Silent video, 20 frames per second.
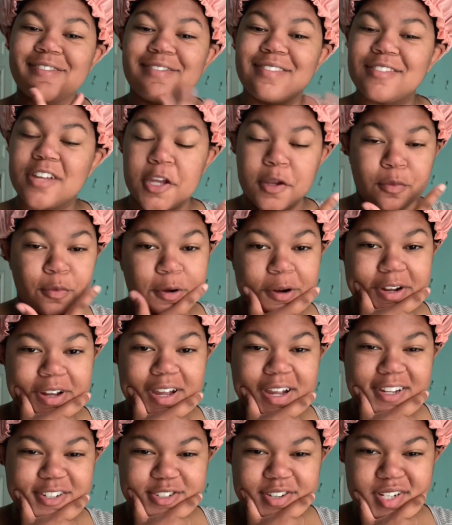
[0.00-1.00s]
Good morning,
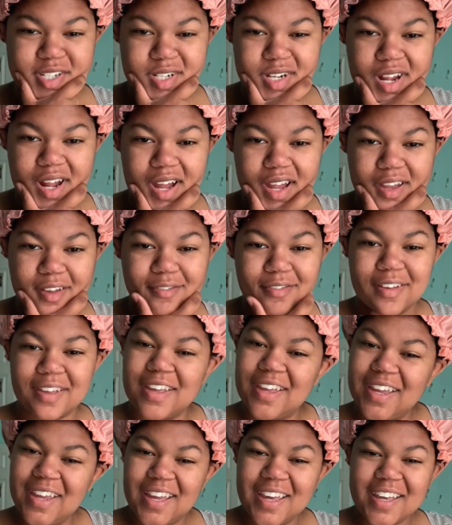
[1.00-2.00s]
Hydration Hive.
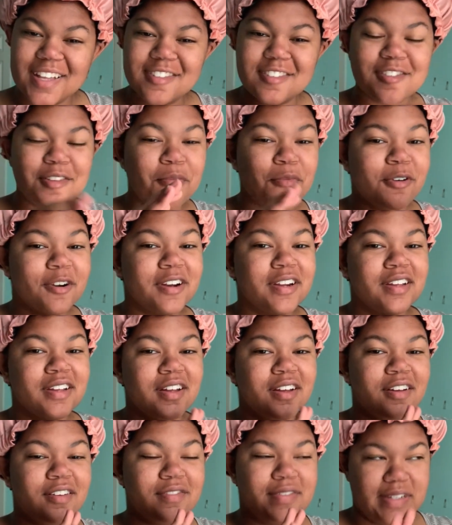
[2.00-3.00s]
It's the morning
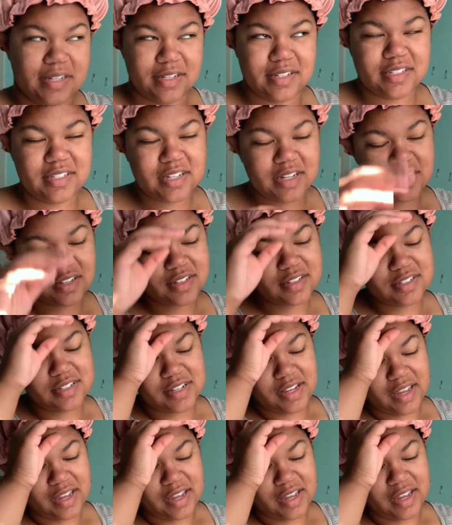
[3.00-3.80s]
of day 6,